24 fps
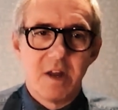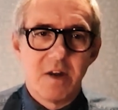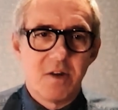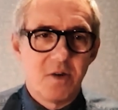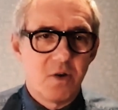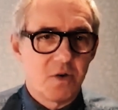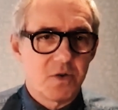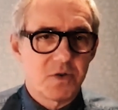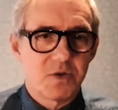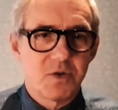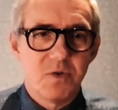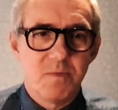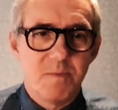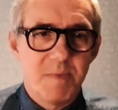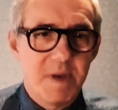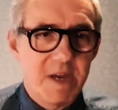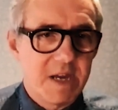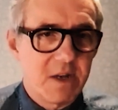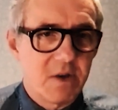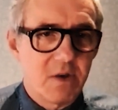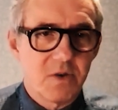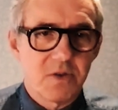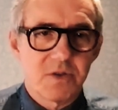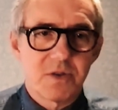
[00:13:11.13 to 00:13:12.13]
not too
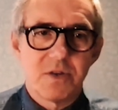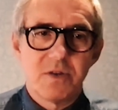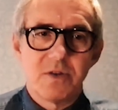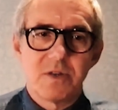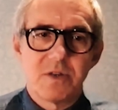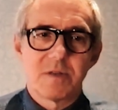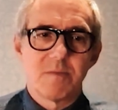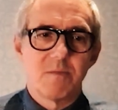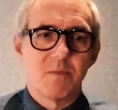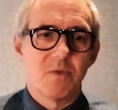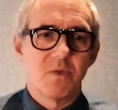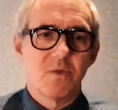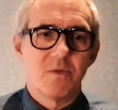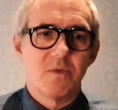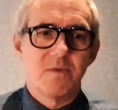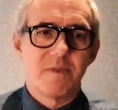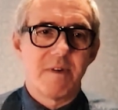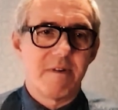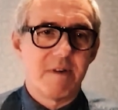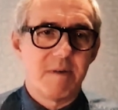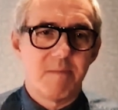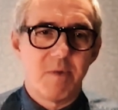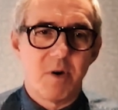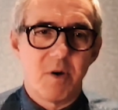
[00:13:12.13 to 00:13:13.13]
big, not too small,
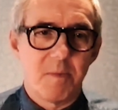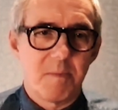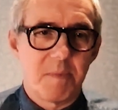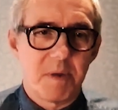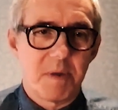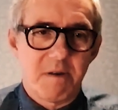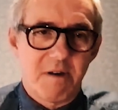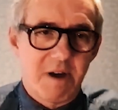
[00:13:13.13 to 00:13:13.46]
very popular.